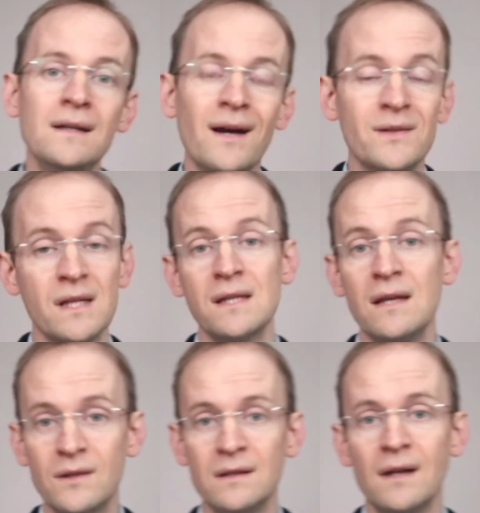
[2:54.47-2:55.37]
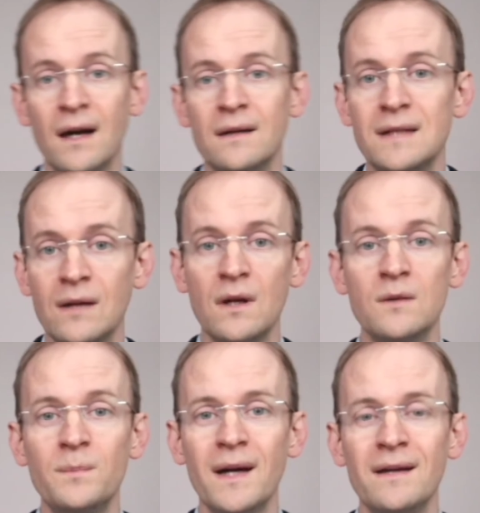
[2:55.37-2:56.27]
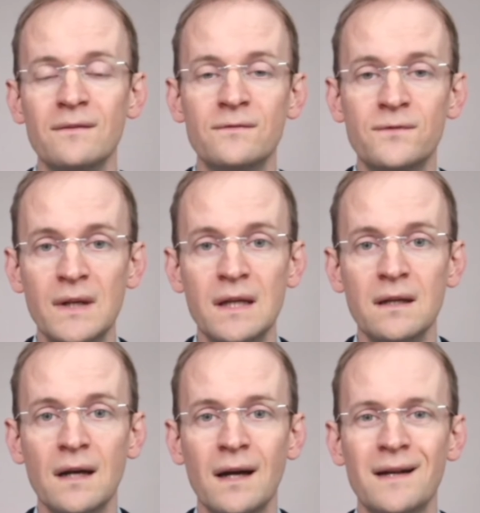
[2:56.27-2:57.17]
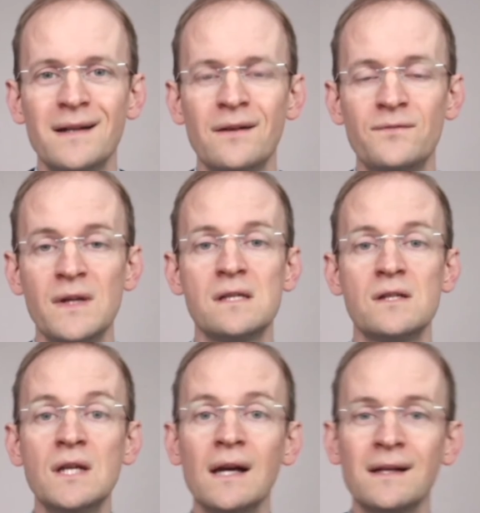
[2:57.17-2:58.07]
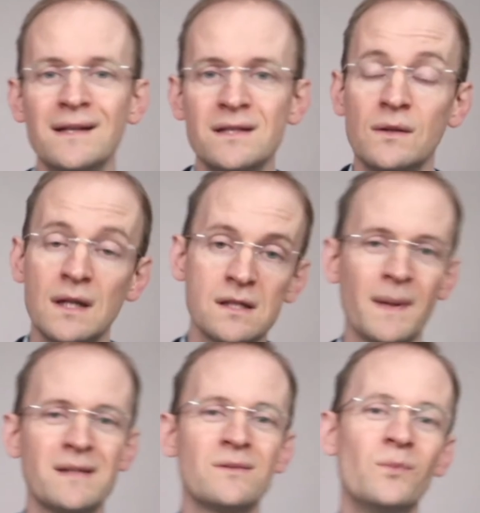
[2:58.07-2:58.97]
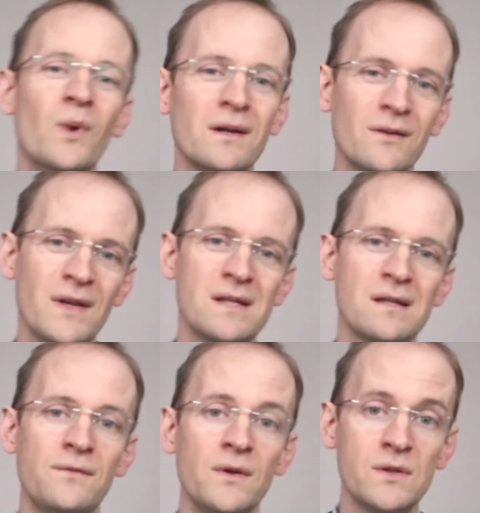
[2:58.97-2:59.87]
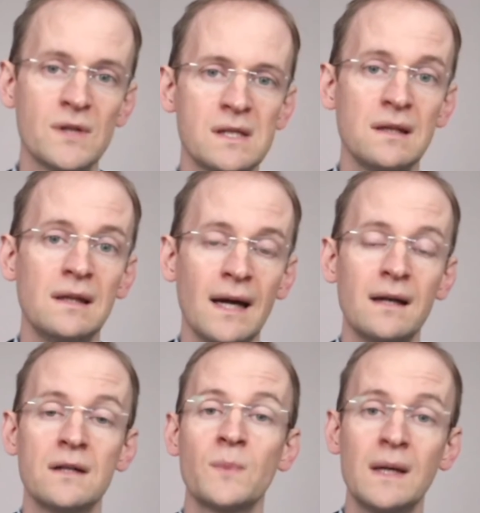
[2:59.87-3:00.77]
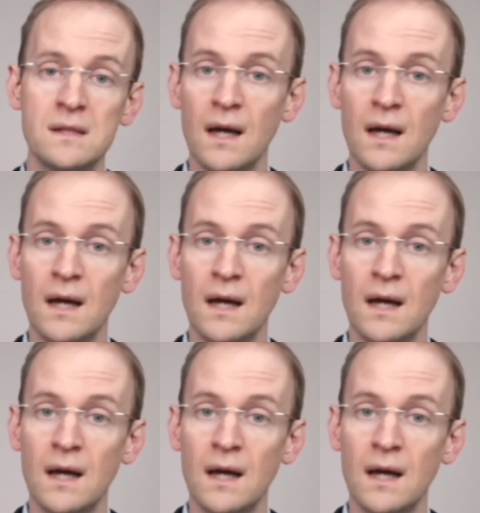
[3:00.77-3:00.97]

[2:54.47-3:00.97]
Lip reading: Now, as I say, you can download my free visa checklist on the expansion worker visa if you're interested in that, as well as